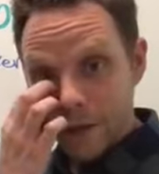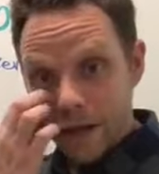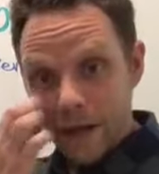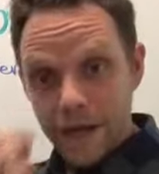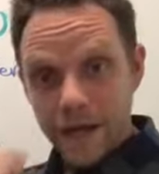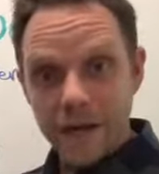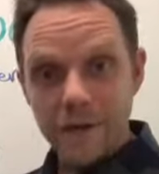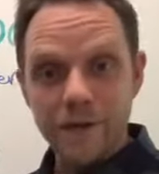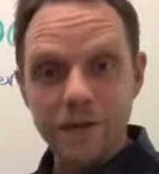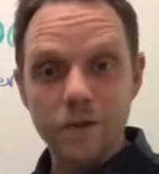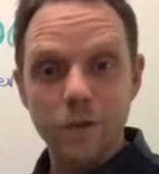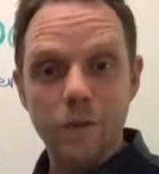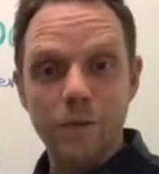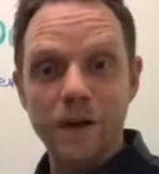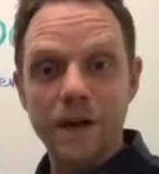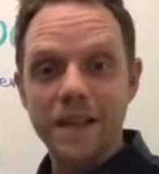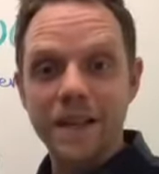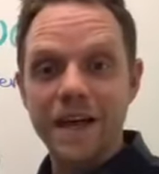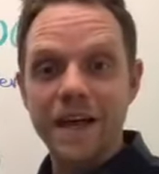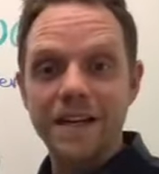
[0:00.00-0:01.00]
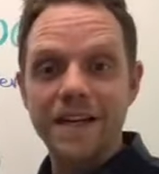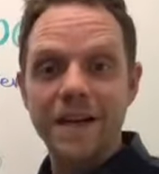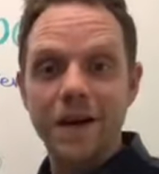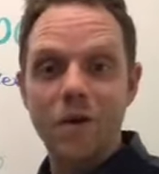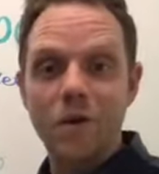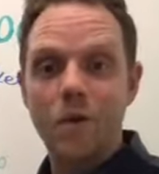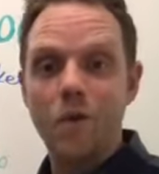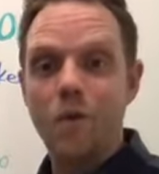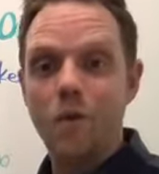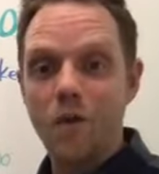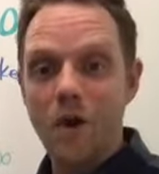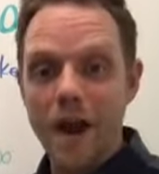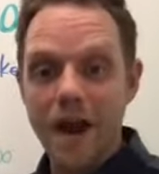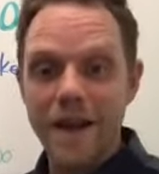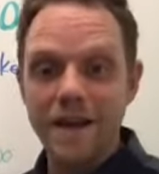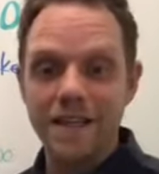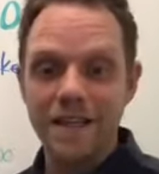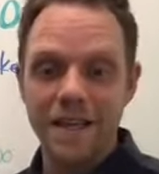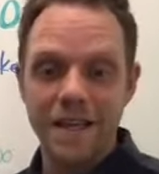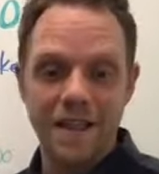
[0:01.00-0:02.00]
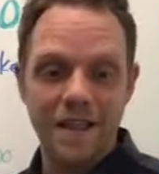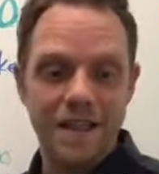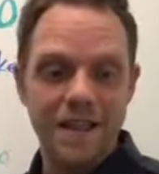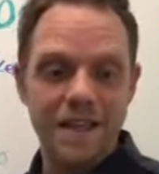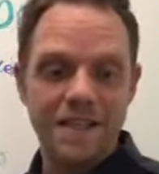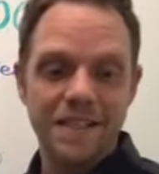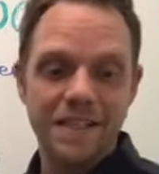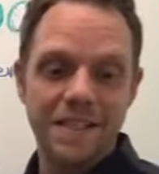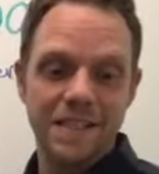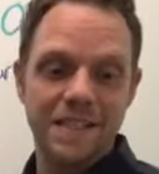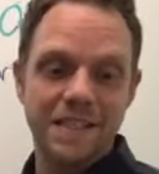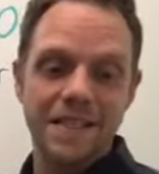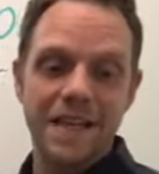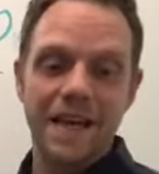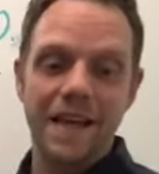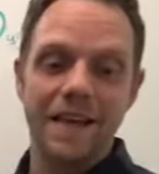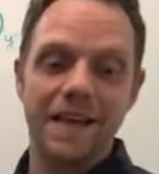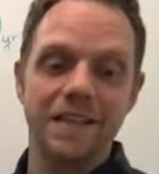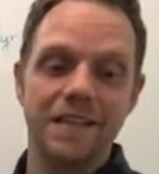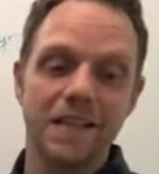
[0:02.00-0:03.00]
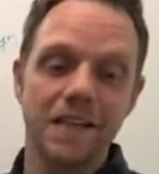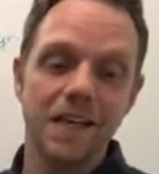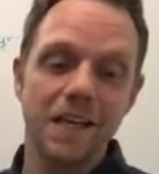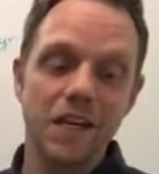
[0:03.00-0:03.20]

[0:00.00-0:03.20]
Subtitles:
anyways, we'll break that down right this second.